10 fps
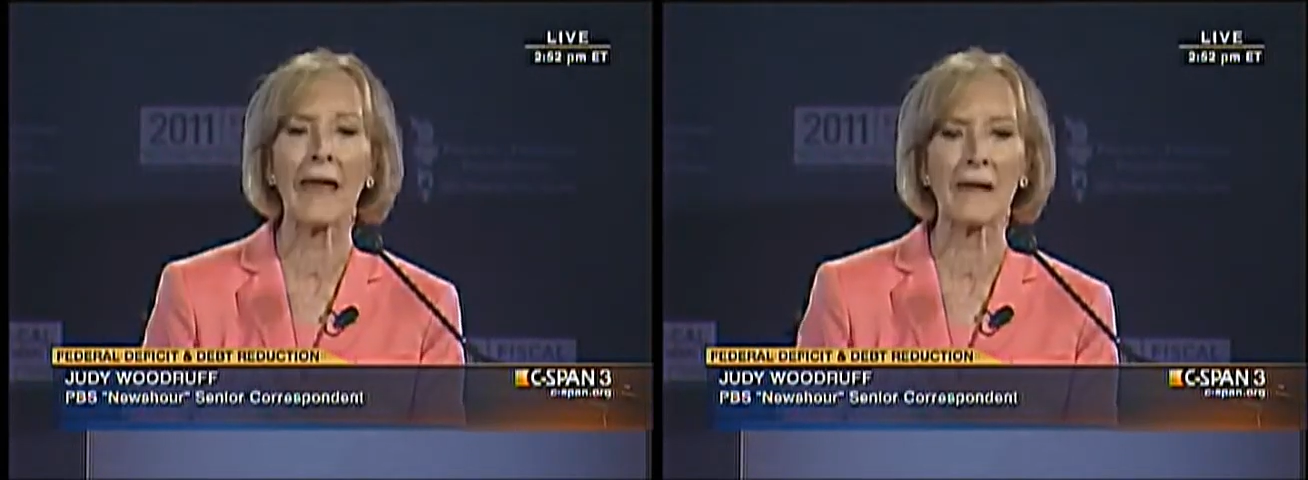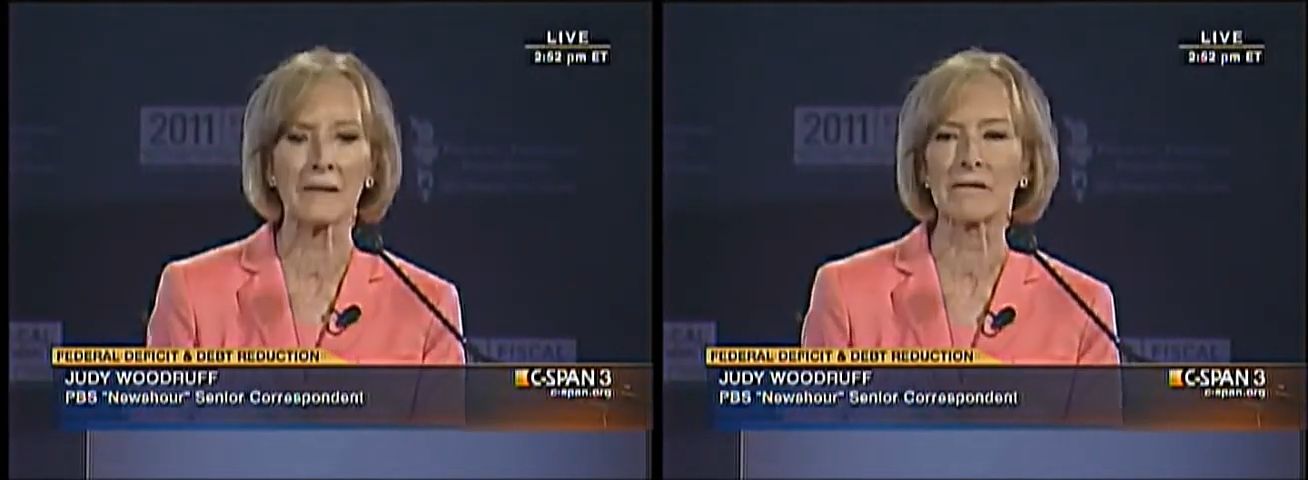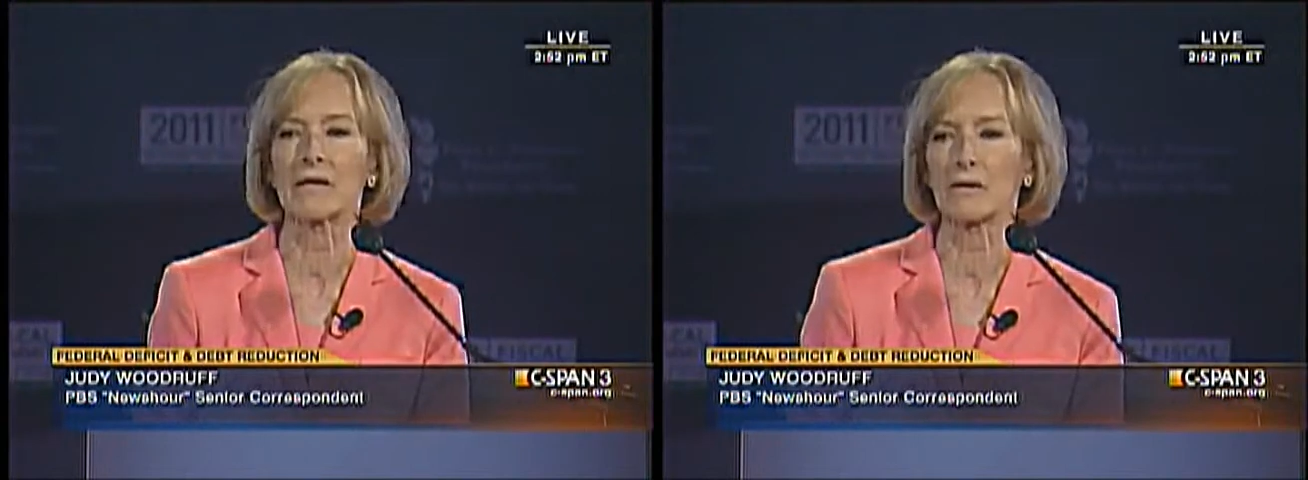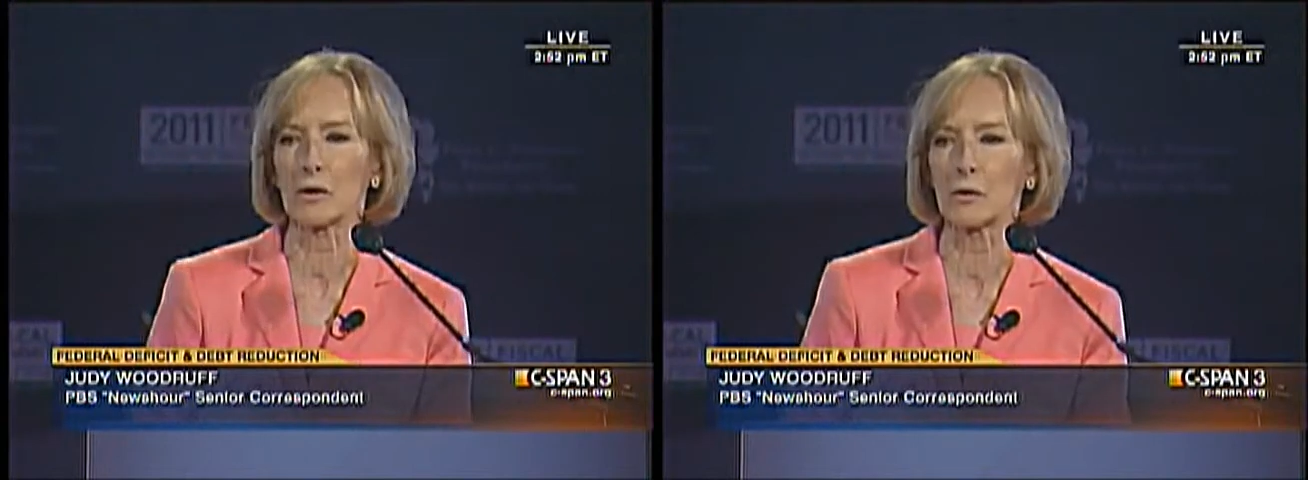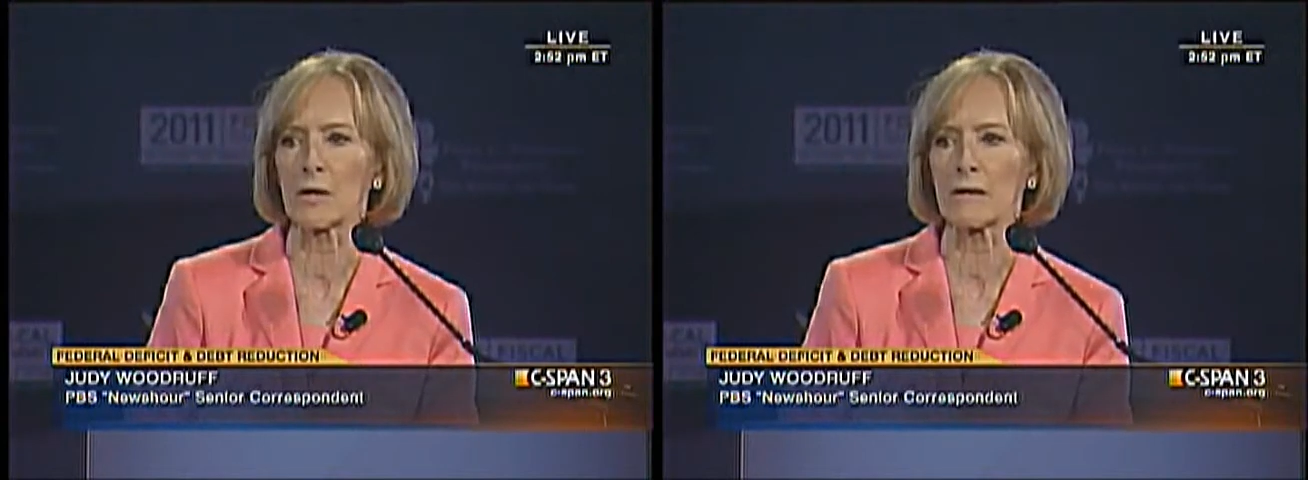and
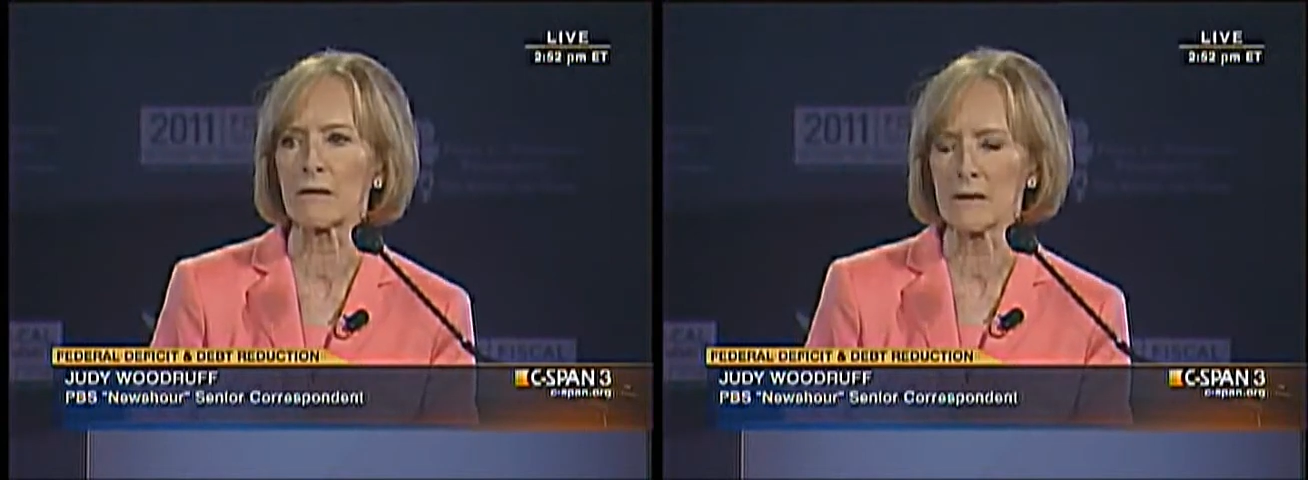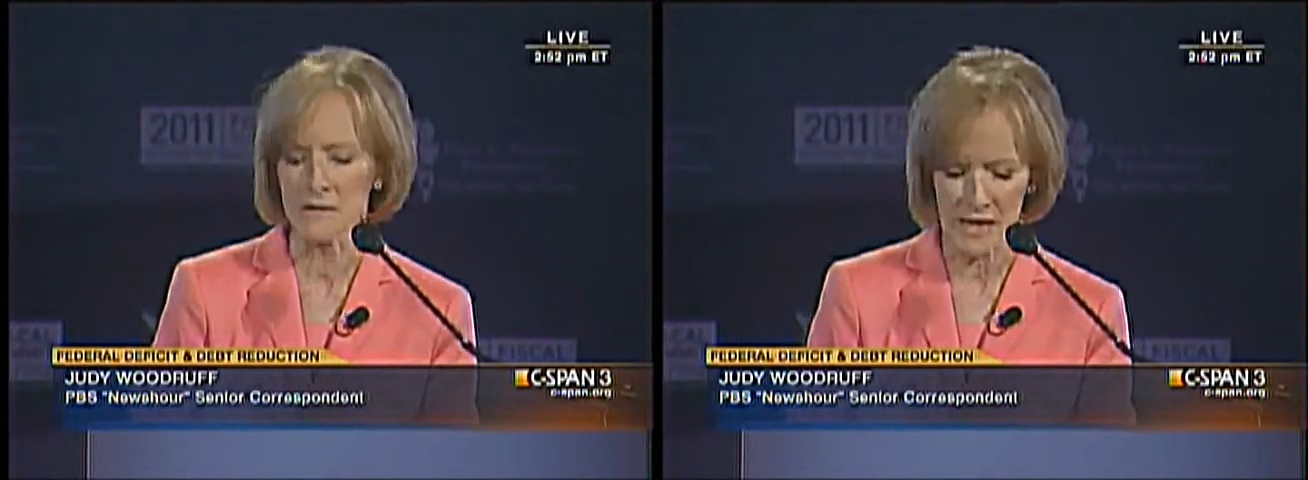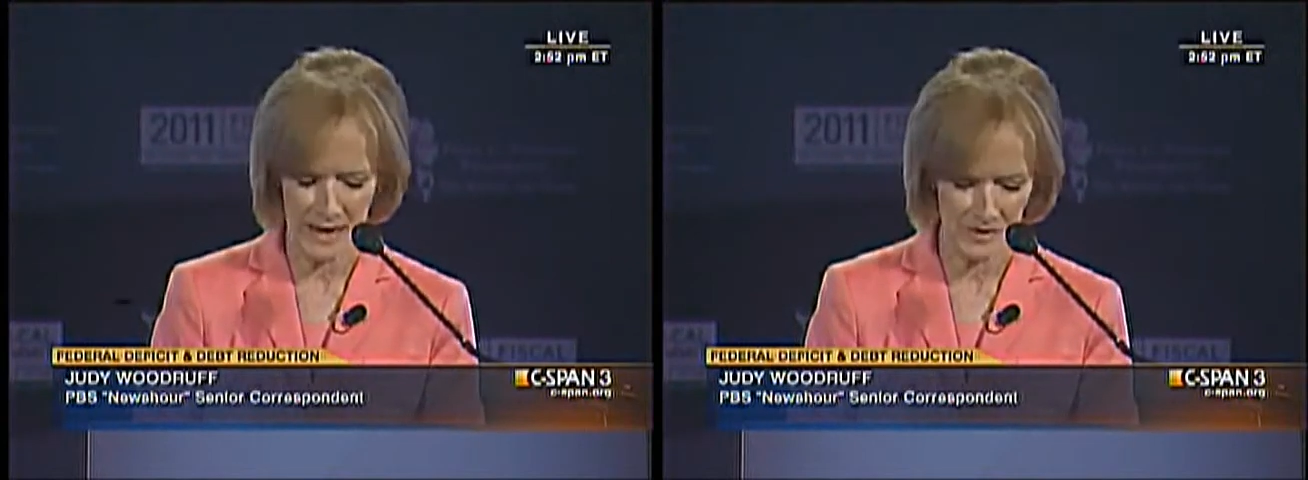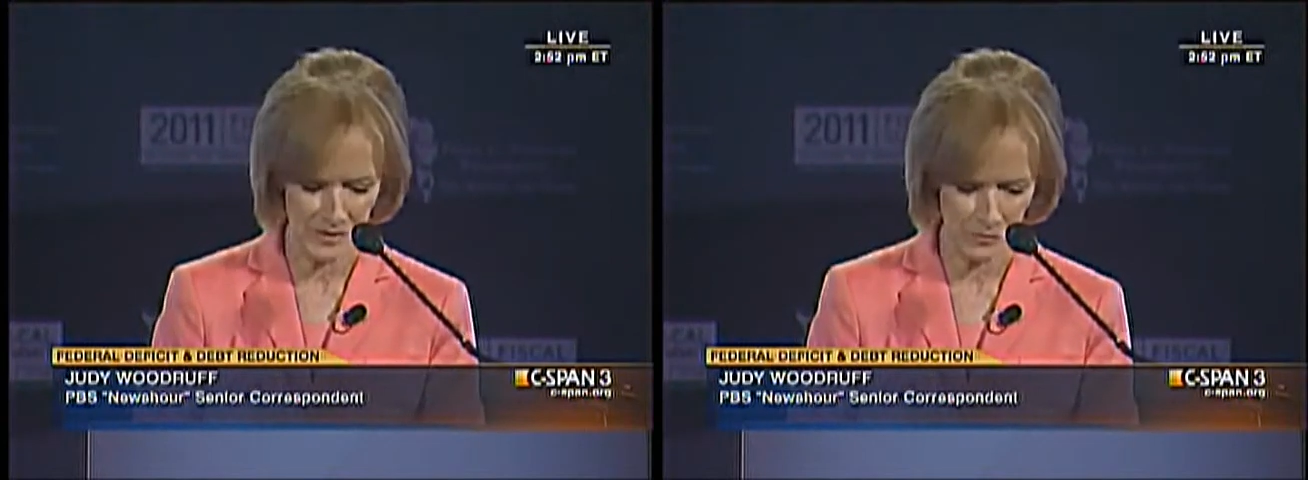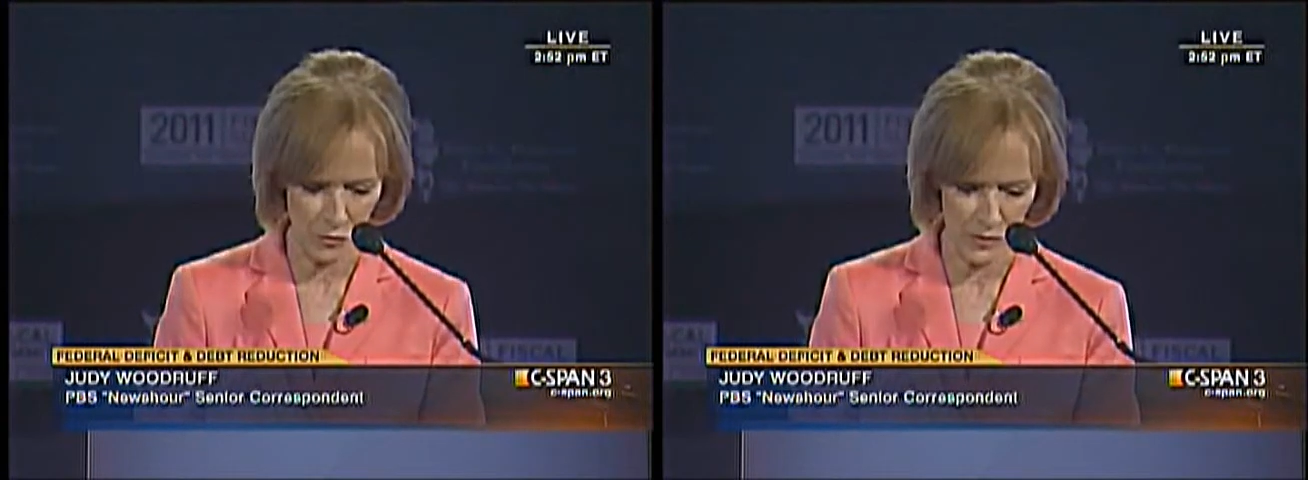including tax
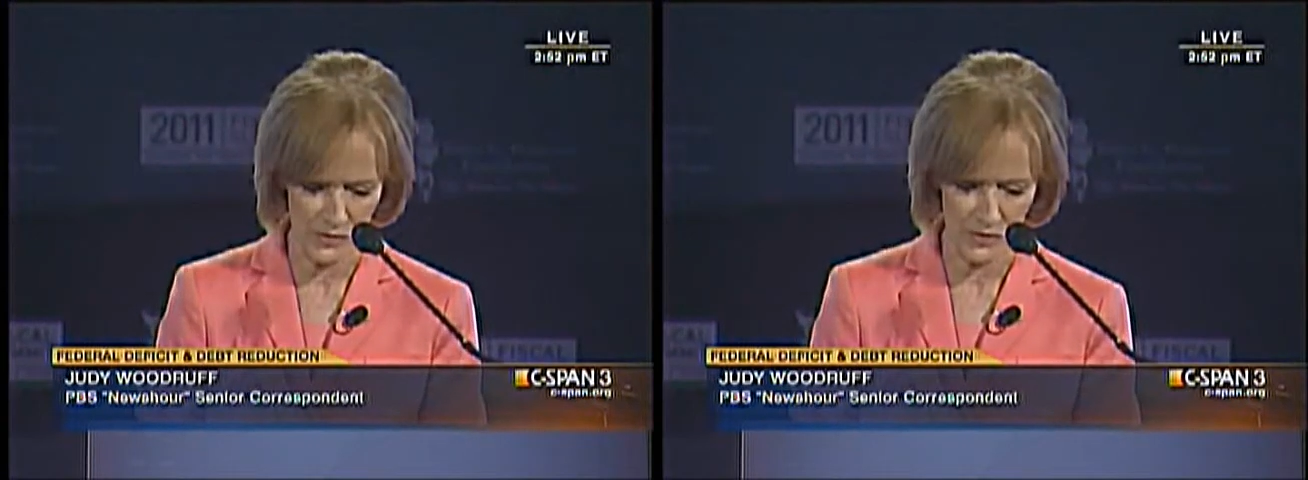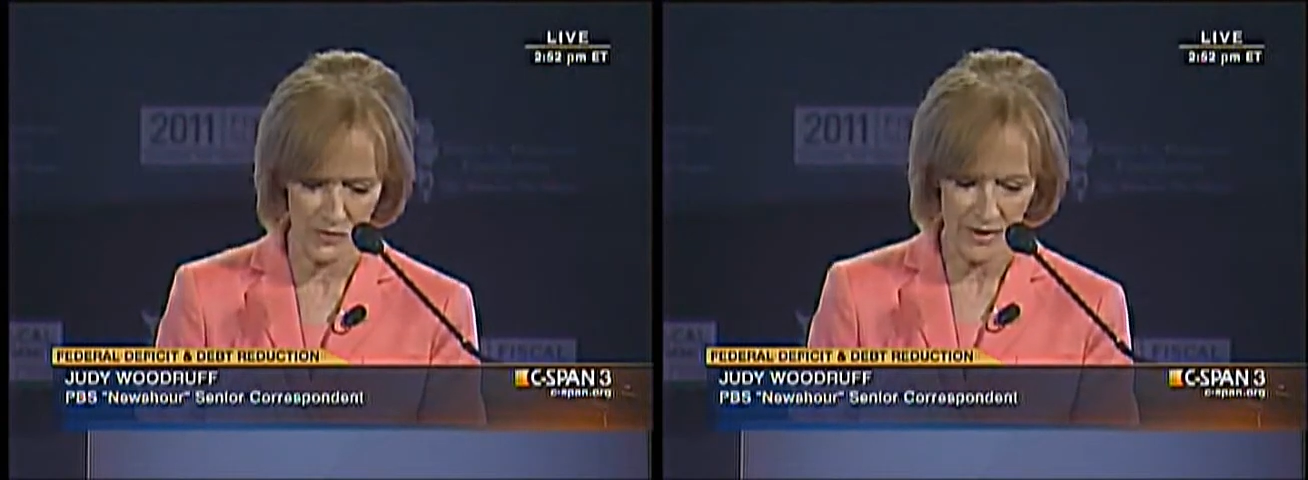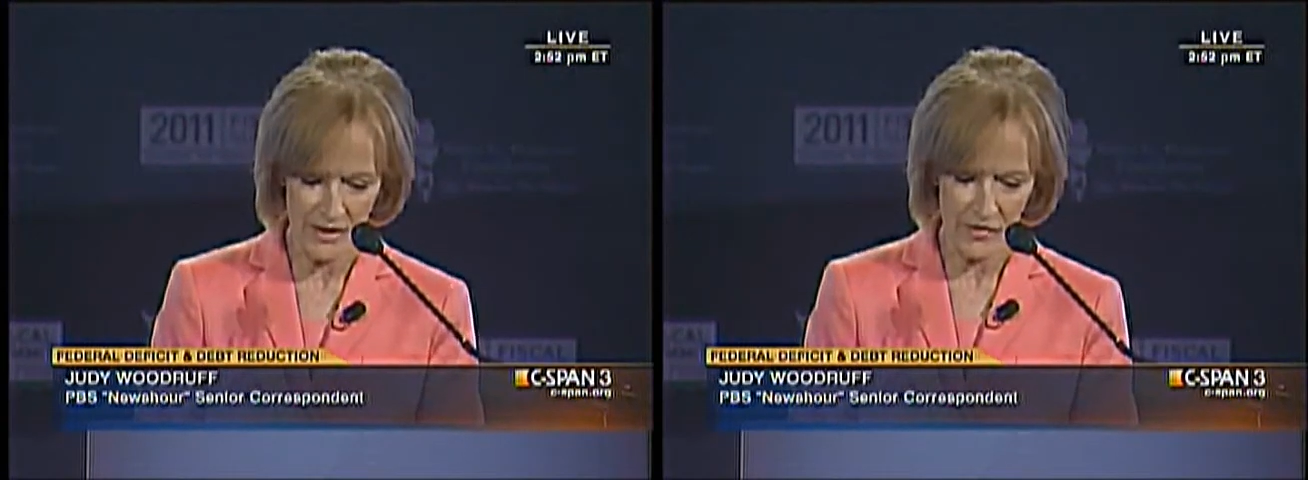increases.